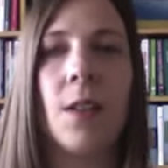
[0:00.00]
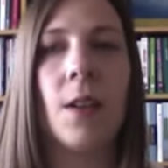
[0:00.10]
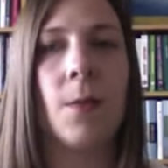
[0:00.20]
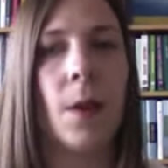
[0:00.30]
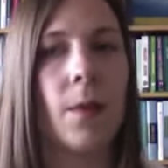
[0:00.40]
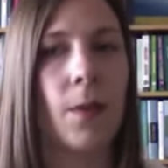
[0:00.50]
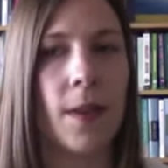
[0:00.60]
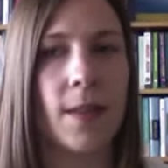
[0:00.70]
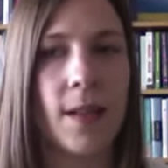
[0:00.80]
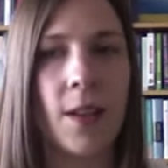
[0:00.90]
involving
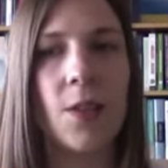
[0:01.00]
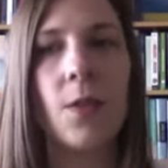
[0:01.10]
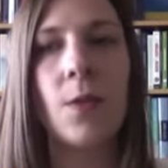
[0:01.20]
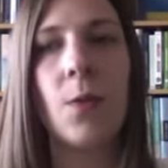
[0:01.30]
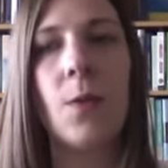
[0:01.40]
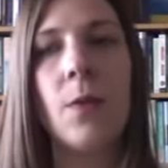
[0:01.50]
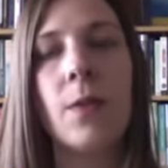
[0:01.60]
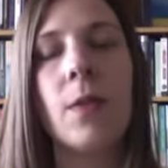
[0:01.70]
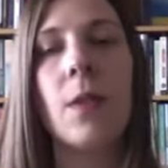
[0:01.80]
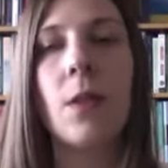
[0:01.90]
residential
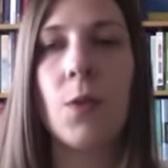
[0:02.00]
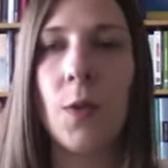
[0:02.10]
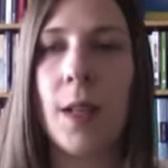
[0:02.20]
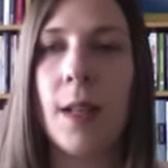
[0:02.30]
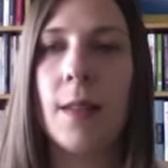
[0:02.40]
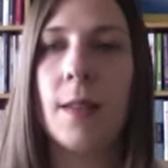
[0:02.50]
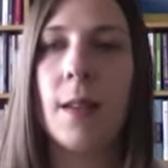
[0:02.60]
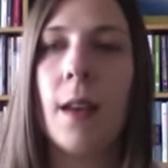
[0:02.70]
schools, treaties,